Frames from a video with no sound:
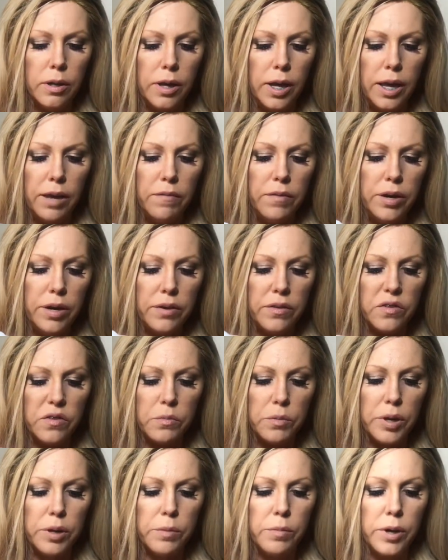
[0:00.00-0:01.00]
I have it in a
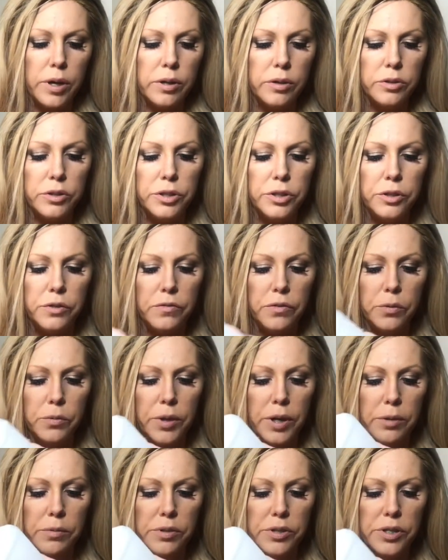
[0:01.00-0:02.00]
spray bottle too for
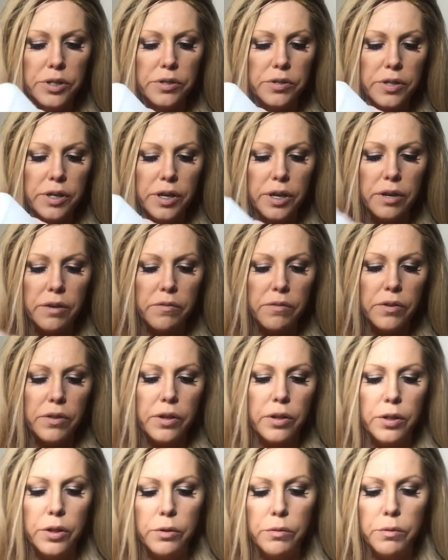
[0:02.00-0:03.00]
when I was using it for the
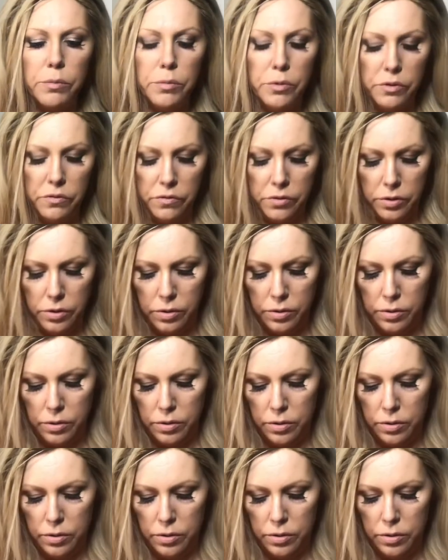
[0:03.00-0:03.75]
glue removal.